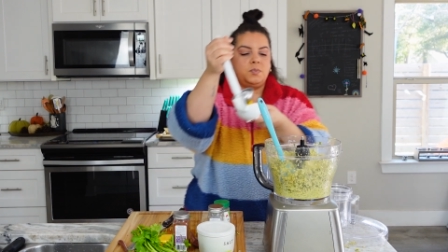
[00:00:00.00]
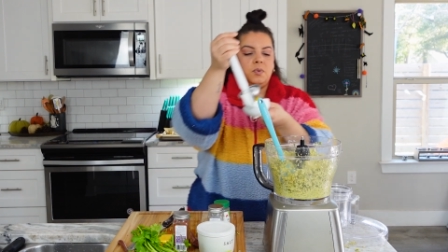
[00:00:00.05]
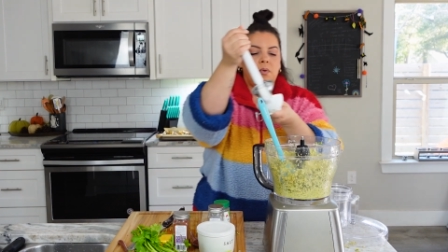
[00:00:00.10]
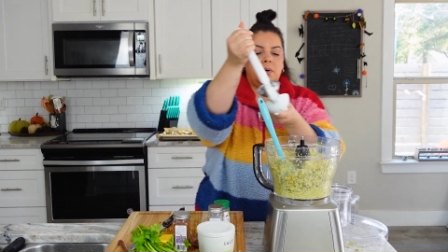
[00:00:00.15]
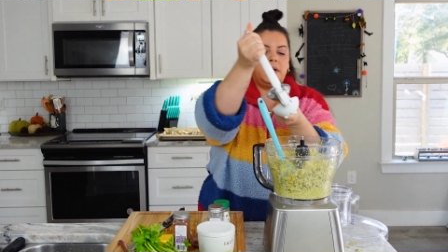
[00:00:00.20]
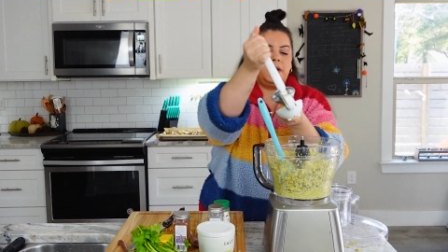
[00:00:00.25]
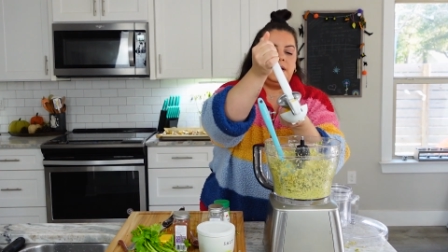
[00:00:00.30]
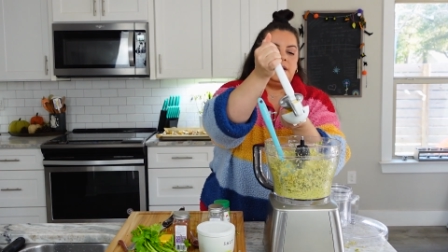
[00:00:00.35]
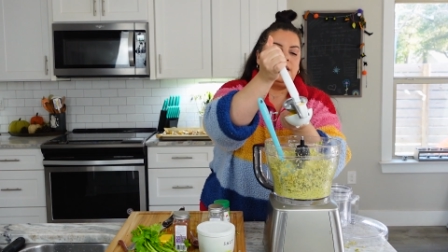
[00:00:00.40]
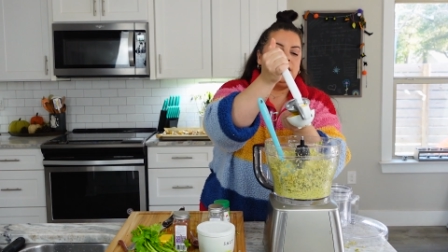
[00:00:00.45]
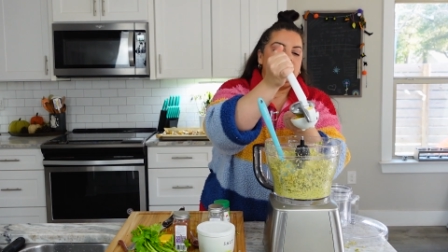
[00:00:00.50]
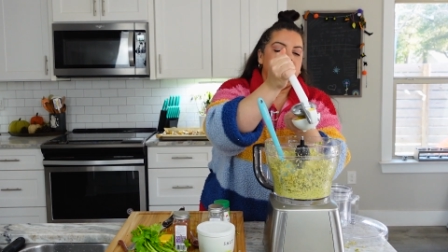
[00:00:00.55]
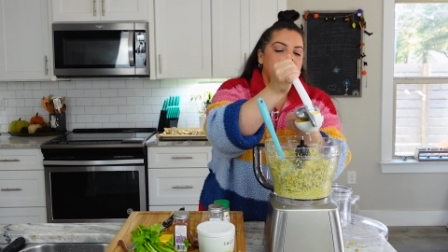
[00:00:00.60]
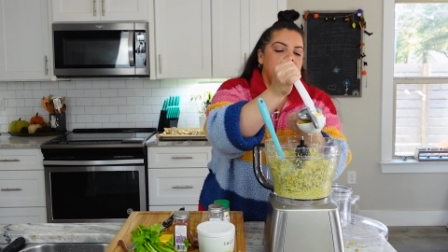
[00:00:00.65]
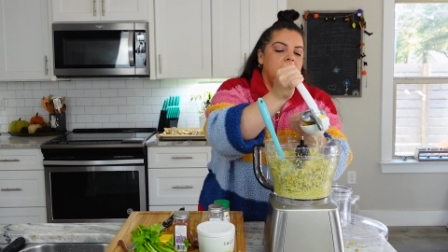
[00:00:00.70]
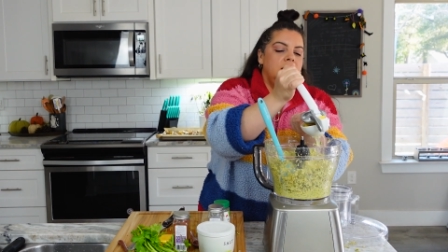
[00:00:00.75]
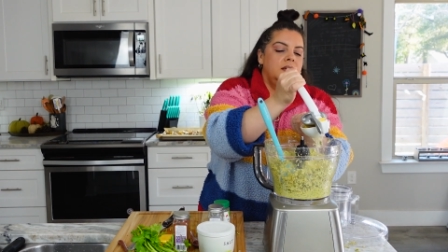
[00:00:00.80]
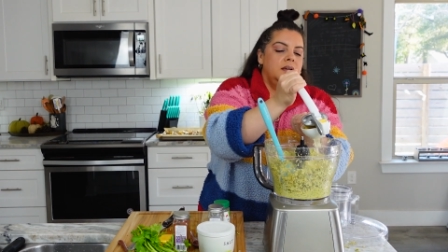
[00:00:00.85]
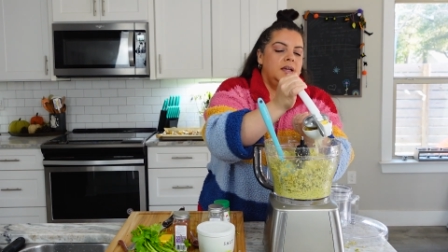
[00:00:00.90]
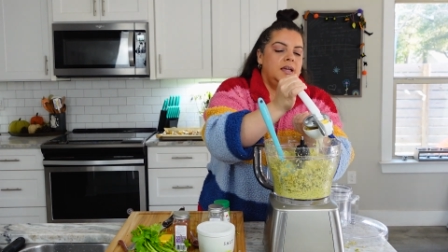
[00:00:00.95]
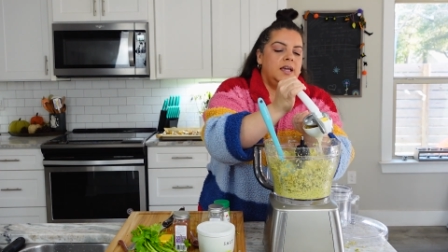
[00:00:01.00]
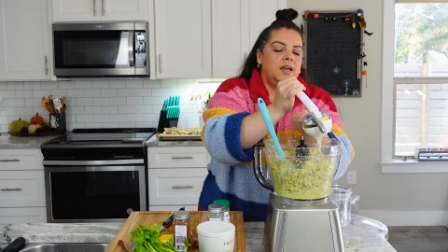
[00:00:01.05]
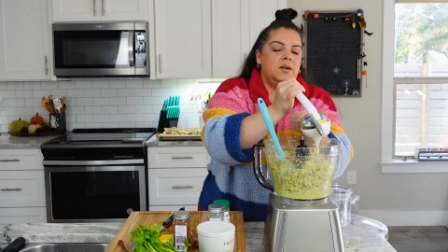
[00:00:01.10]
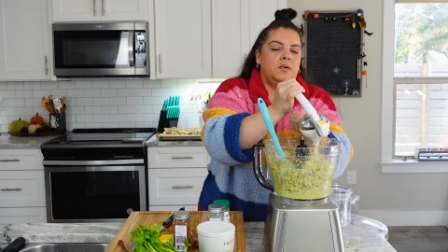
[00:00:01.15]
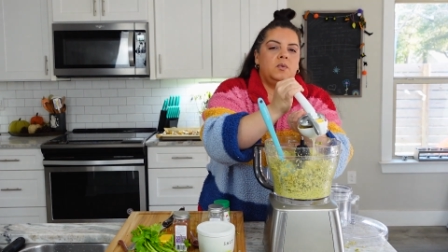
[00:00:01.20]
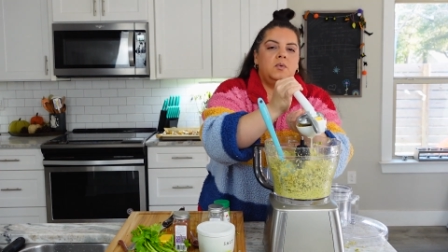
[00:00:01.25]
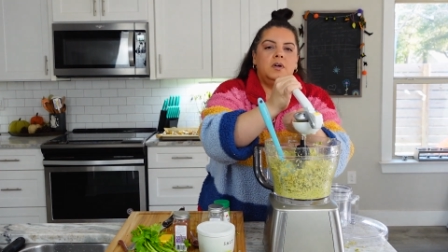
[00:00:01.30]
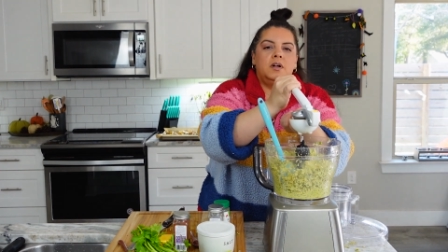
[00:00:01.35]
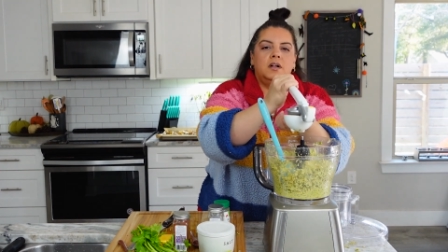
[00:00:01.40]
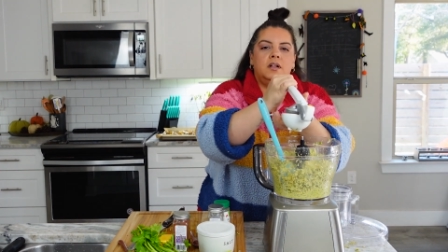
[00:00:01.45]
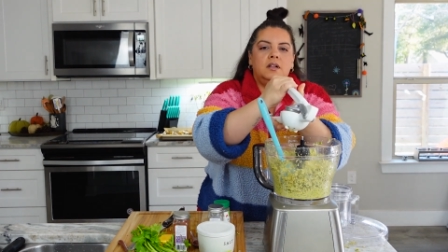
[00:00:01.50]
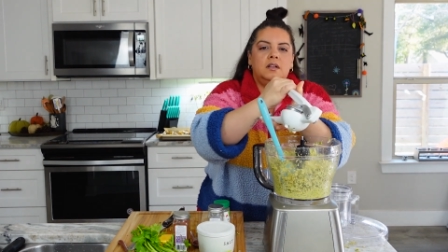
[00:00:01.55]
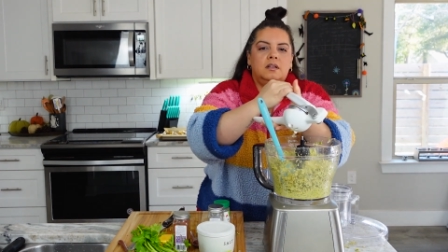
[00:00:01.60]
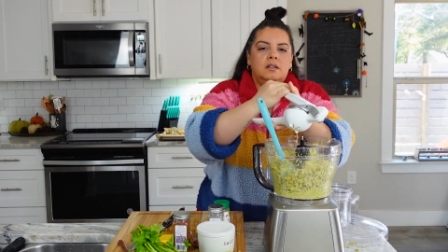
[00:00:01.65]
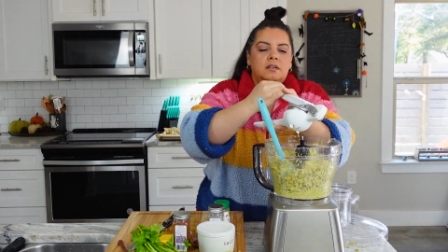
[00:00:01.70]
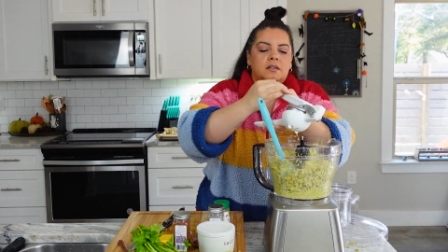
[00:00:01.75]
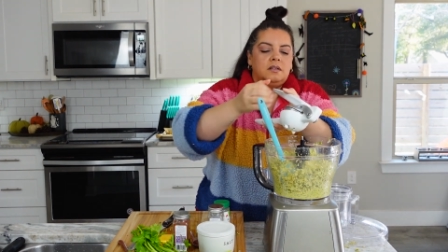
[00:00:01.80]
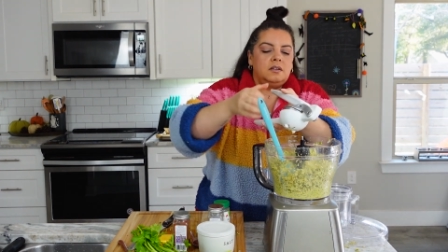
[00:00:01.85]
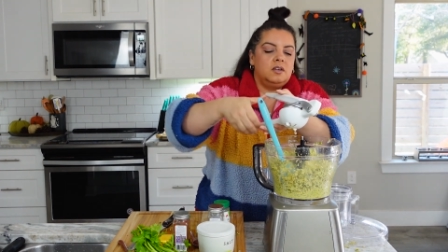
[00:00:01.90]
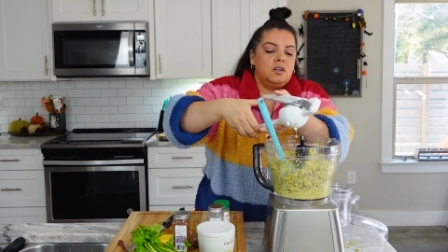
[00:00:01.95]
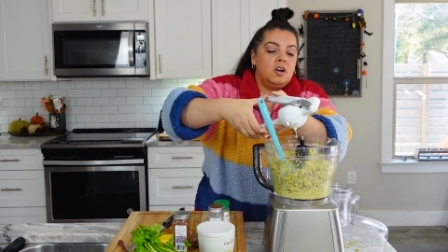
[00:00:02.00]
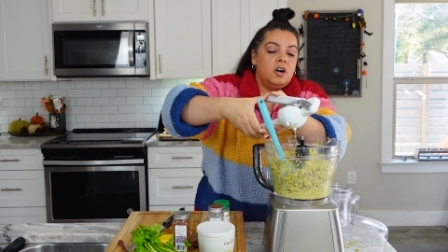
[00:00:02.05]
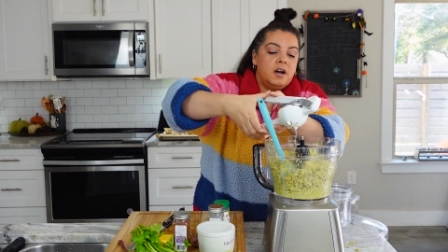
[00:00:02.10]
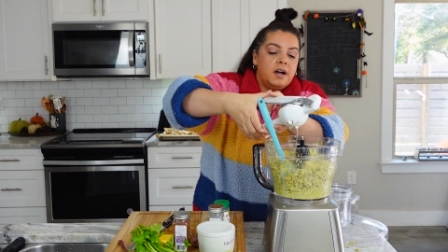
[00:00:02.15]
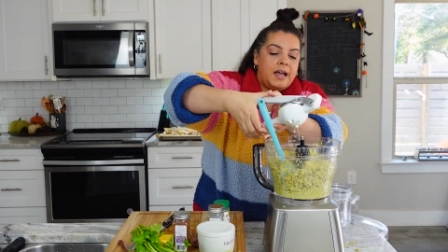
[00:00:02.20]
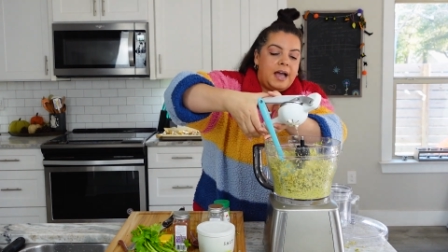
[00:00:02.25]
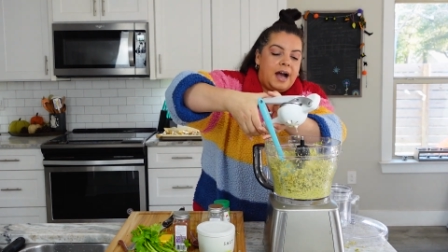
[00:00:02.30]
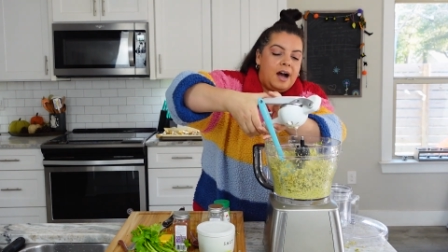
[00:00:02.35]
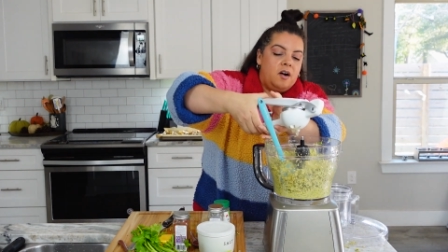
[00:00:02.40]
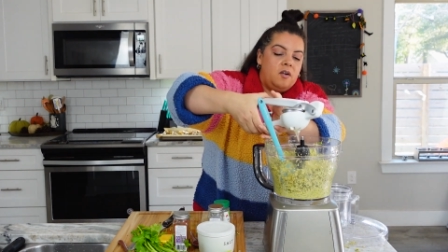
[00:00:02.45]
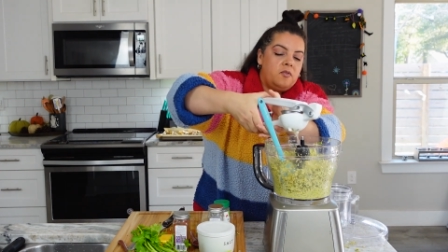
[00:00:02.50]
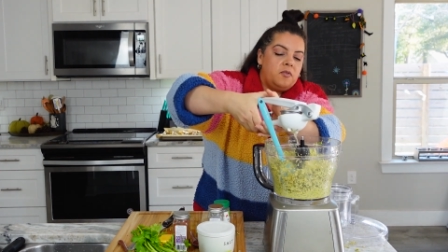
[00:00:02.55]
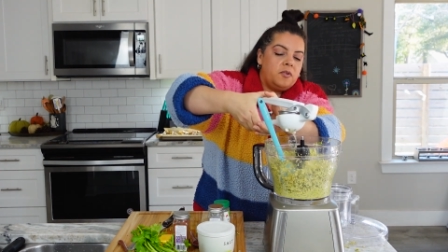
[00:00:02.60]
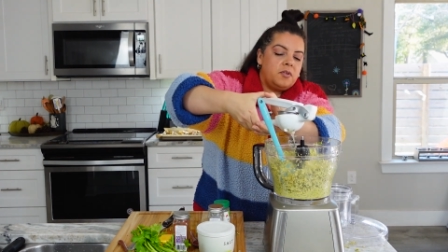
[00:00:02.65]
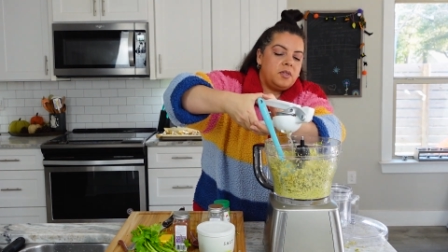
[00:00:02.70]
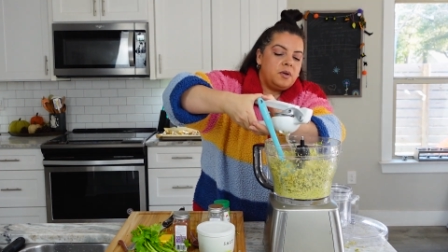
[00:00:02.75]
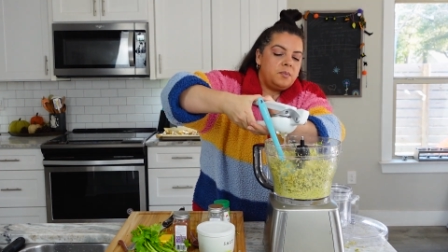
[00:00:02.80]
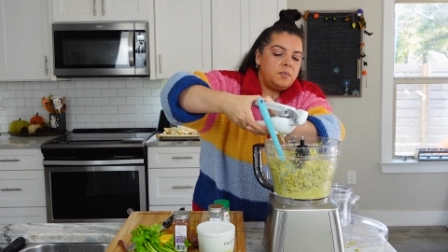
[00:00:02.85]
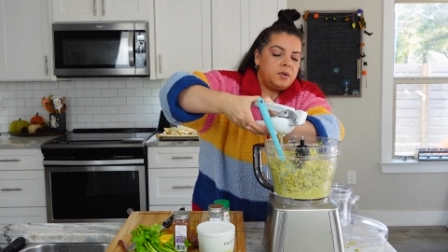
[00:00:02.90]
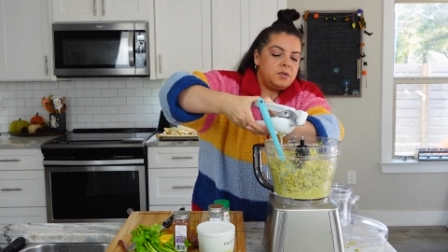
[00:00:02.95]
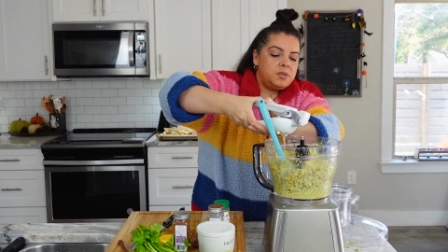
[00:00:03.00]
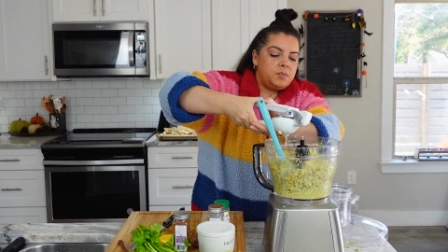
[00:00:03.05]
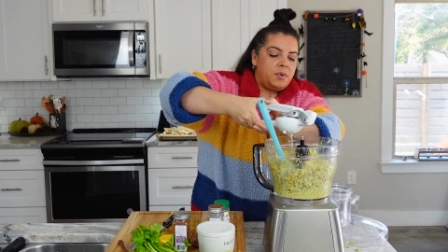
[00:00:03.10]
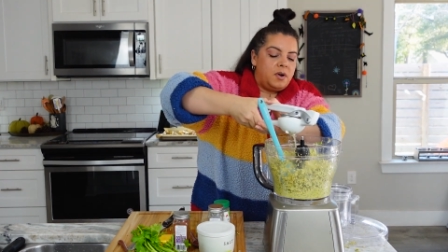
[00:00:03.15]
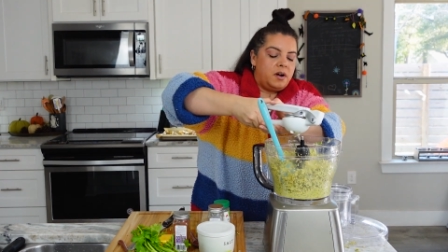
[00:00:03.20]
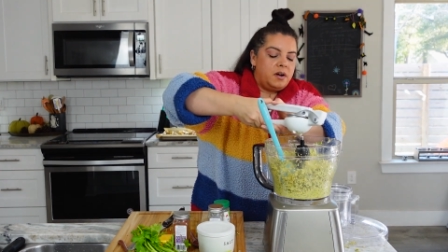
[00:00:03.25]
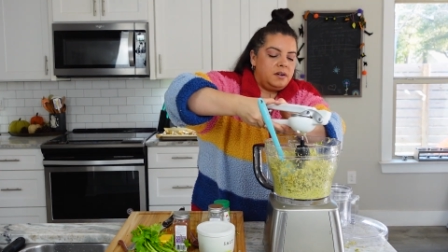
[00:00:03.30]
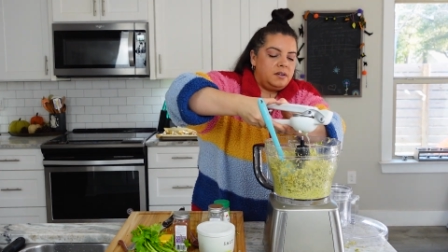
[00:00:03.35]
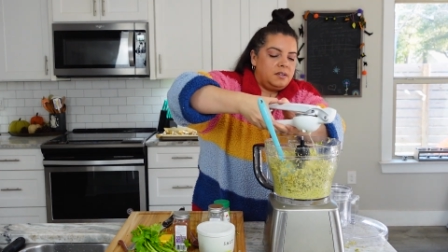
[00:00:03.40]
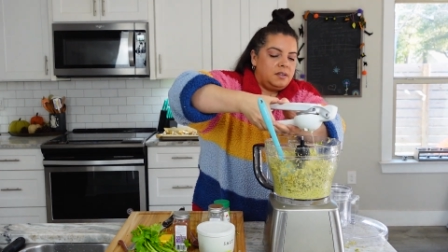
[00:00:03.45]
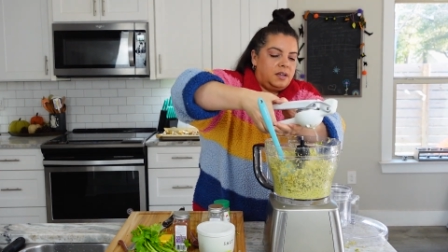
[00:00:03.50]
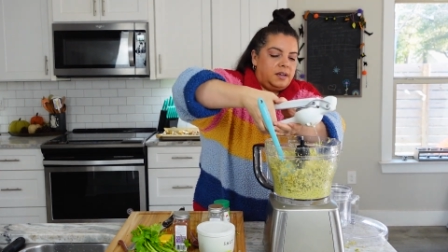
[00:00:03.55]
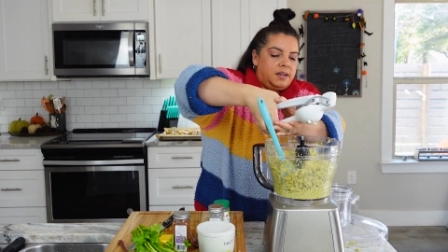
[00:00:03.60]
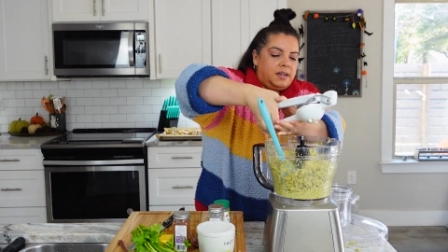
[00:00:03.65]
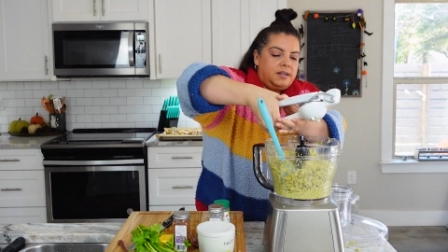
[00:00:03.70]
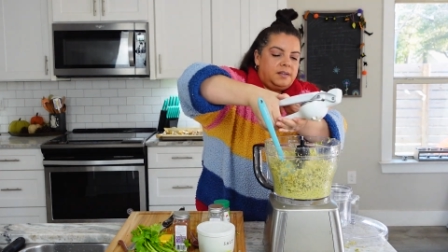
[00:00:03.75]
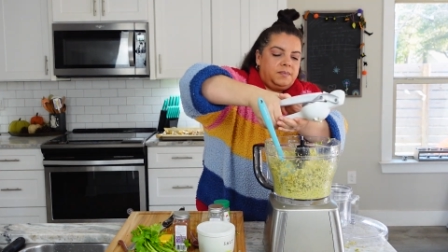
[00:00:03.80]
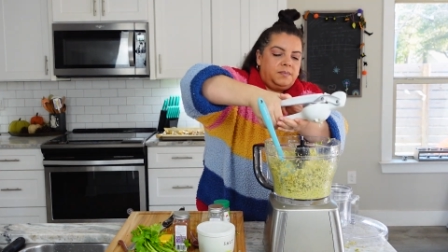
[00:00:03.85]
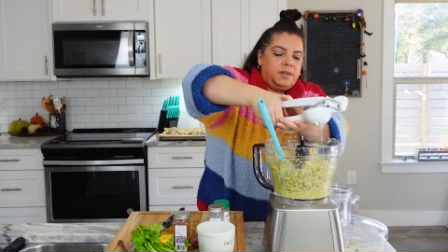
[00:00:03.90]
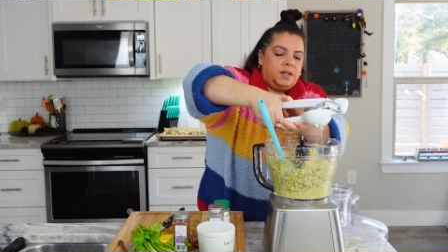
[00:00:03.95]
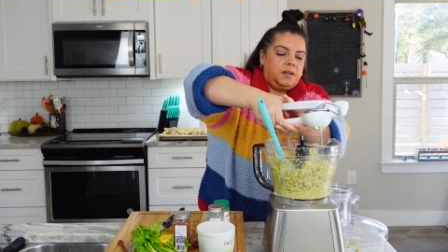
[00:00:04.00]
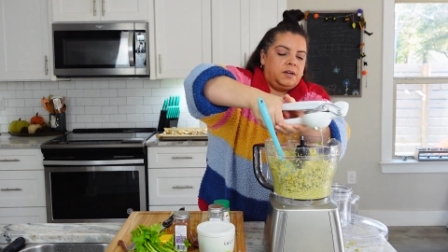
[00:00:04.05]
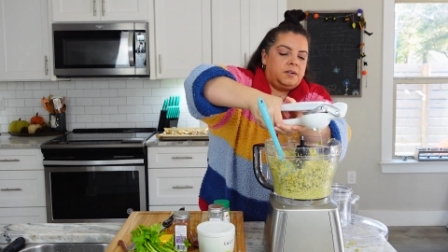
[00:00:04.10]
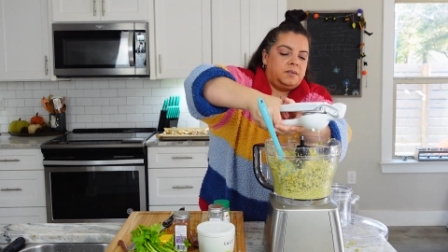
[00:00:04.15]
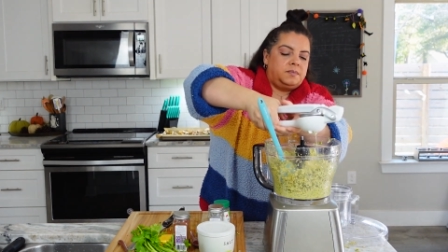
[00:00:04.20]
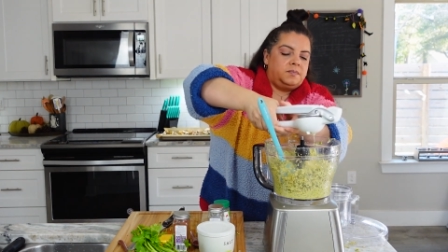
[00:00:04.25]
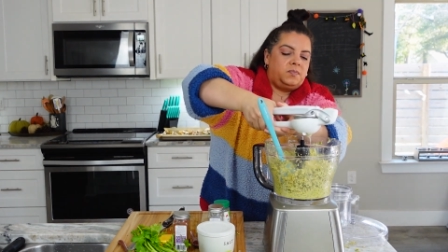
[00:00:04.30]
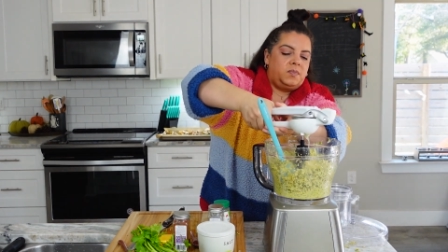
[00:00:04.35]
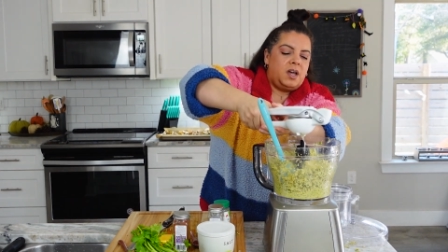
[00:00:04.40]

point, it will cook out for the most part, like, you know,